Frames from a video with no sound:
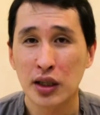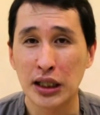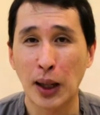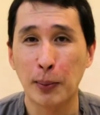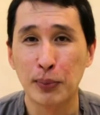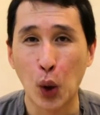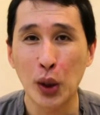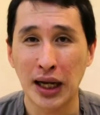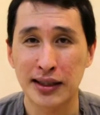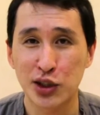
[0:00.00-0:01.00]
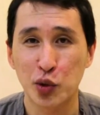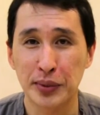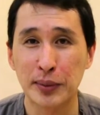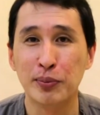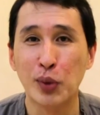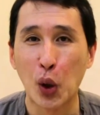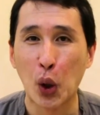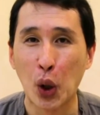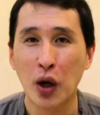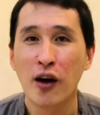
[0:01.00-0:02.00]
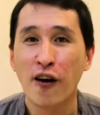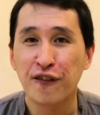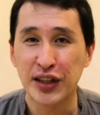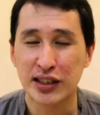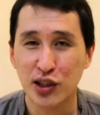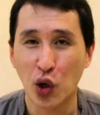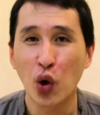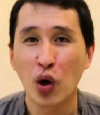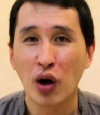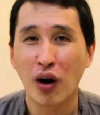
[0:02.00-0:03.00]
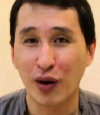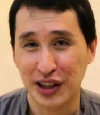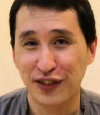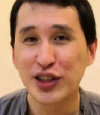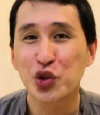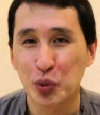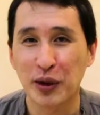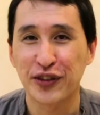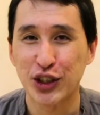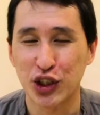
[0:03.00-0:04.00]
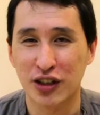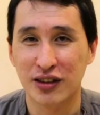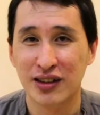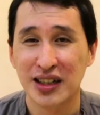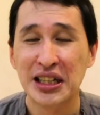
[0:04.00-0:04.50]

They are more likely to be more physical or even superficial.